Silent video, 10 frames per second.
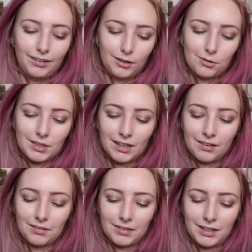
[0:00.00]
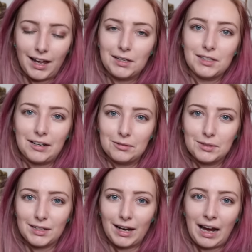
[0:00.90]
using the nice
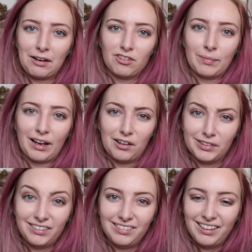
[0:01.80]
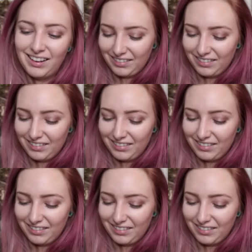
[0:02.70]
towels that I hang from my oven.